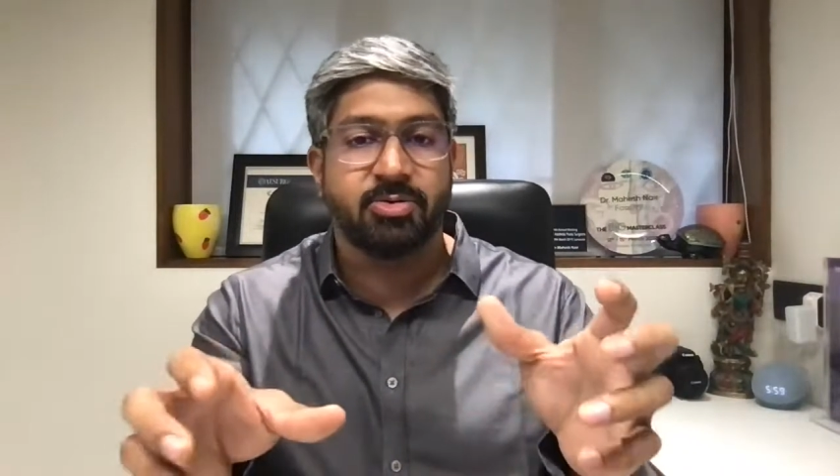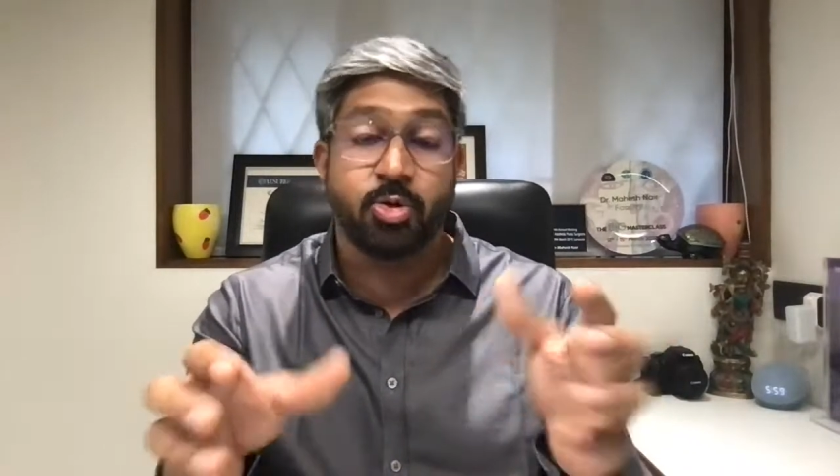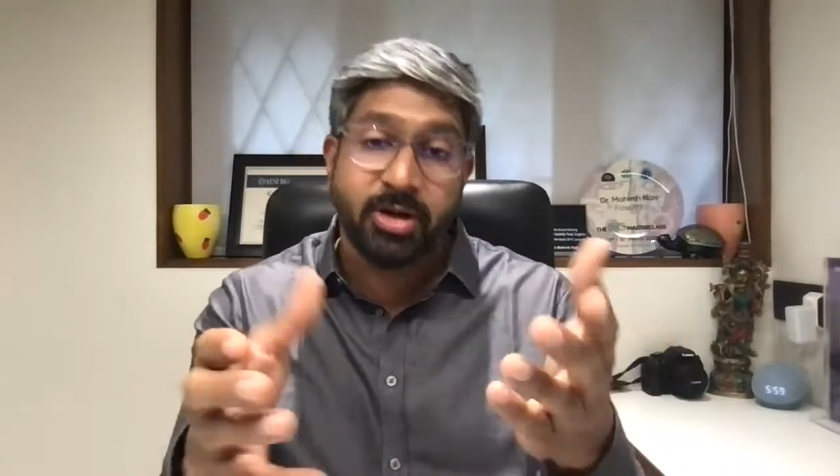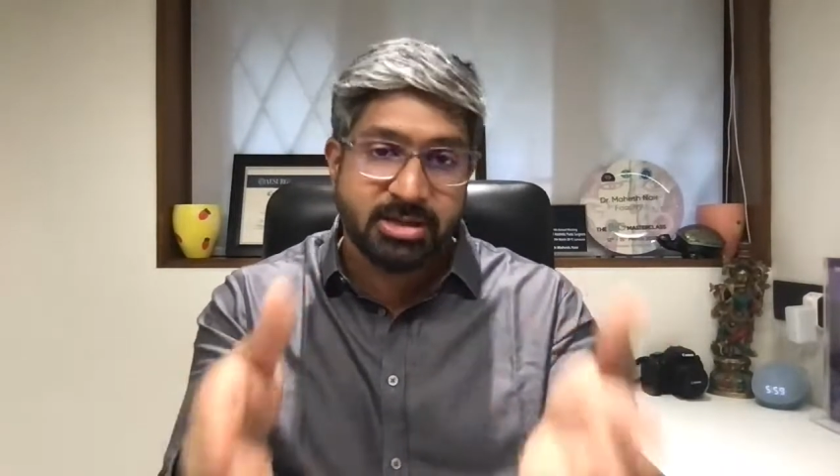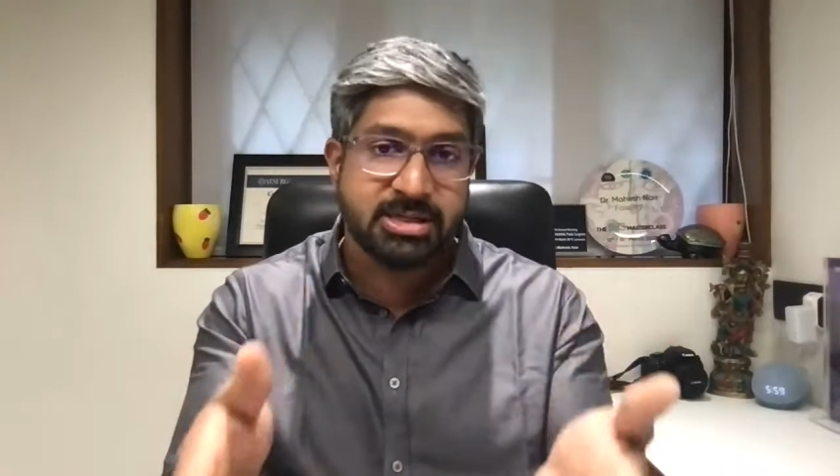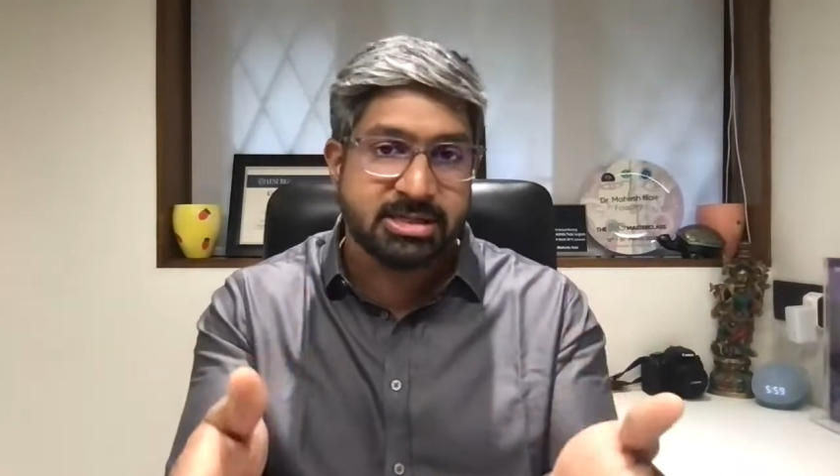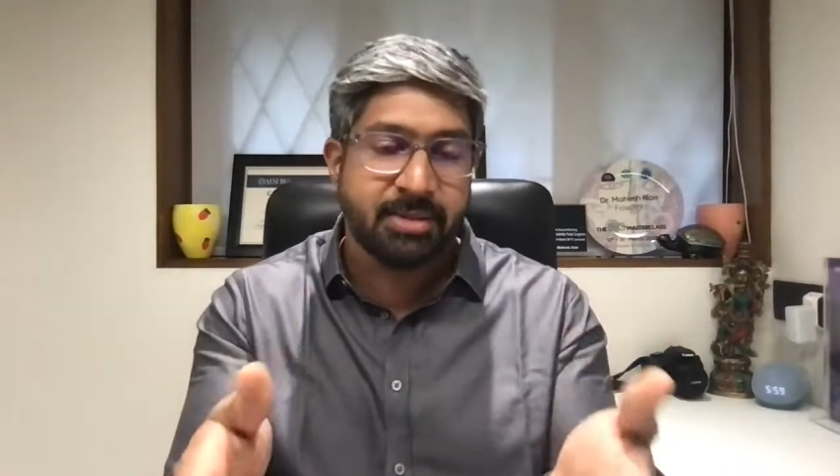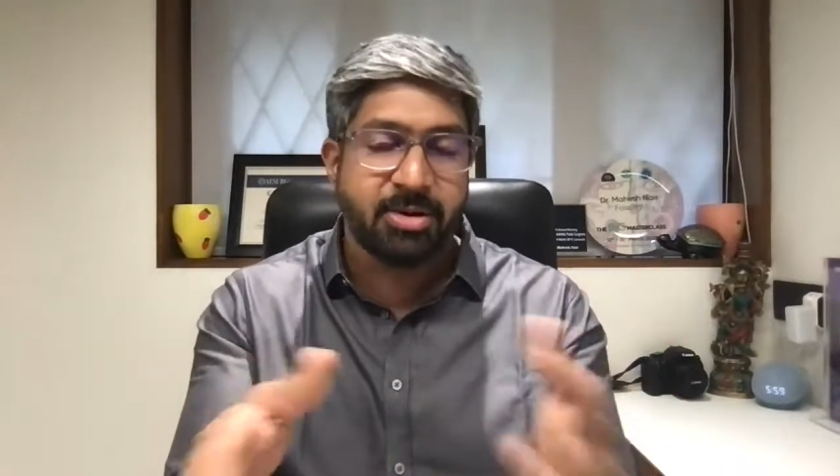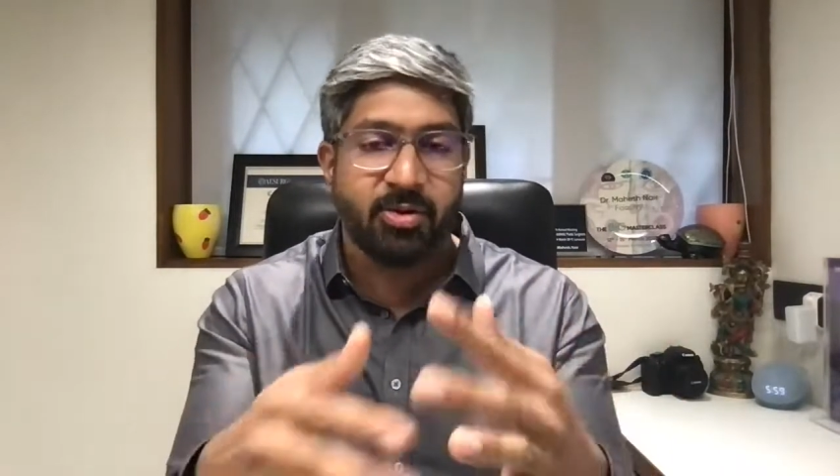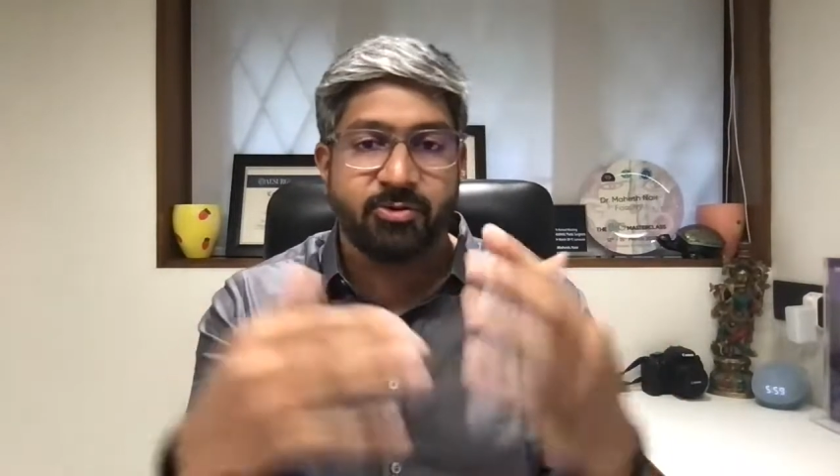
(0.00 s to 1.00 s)
though it is
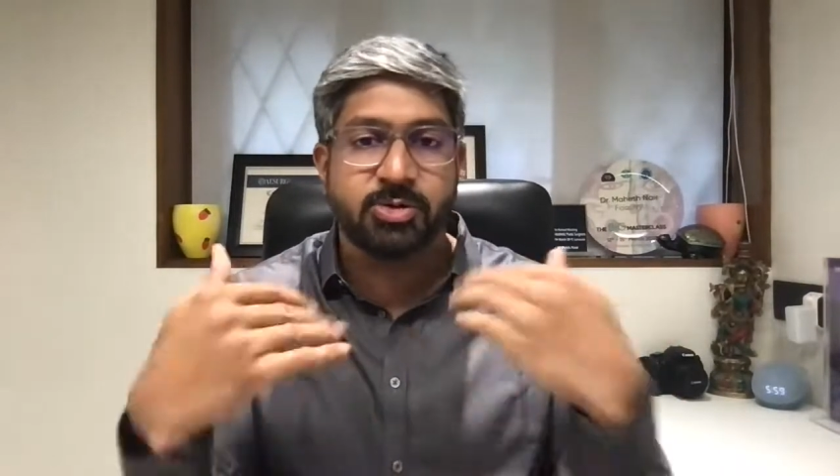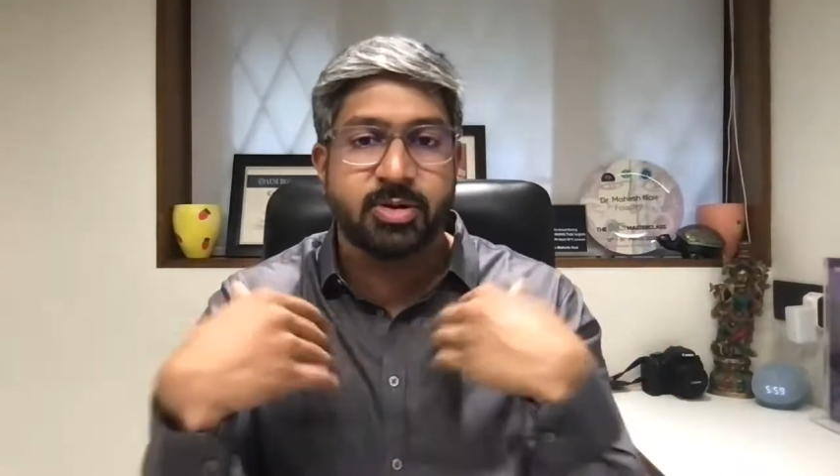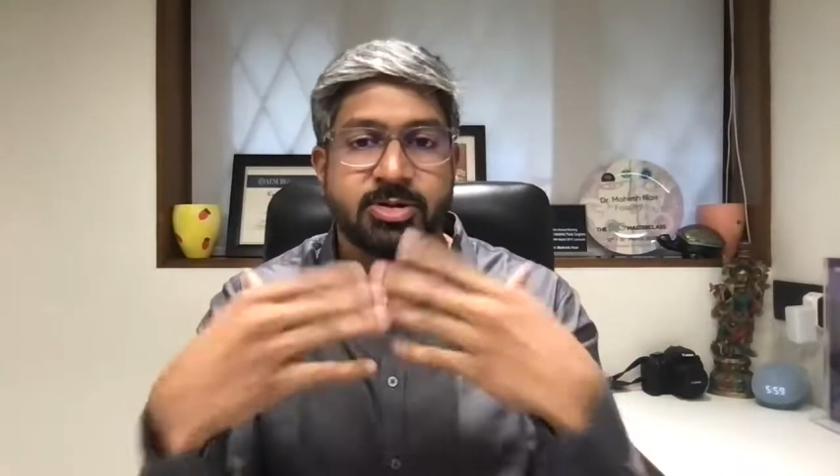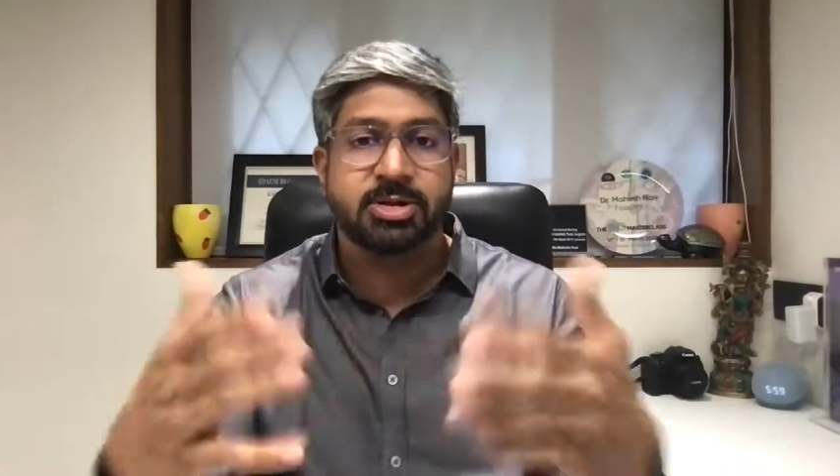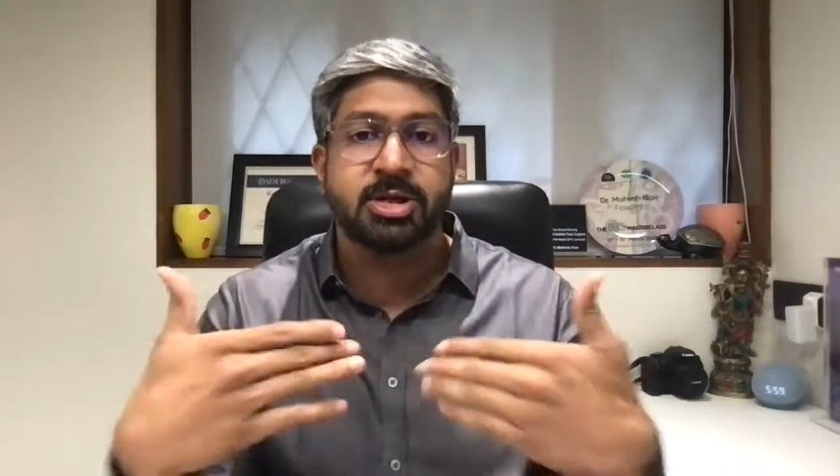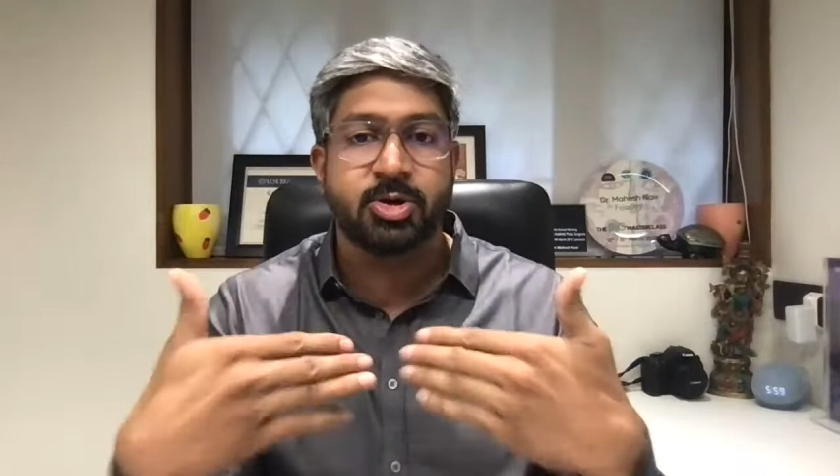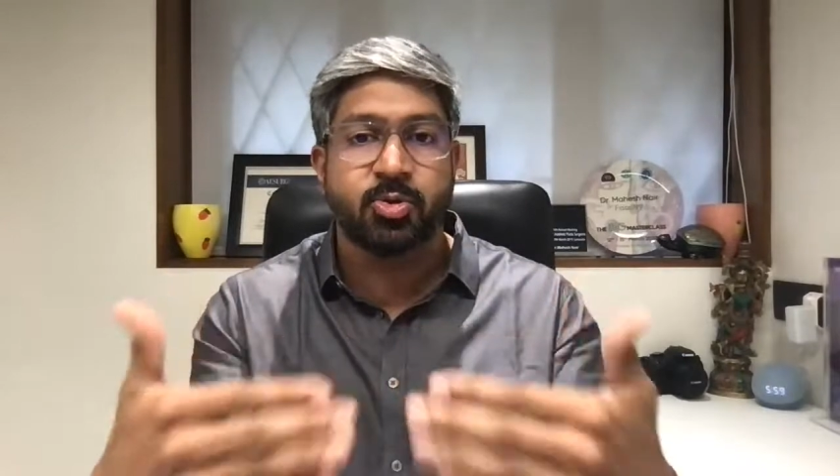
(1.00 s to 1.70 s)
deceptive, of course, because it's in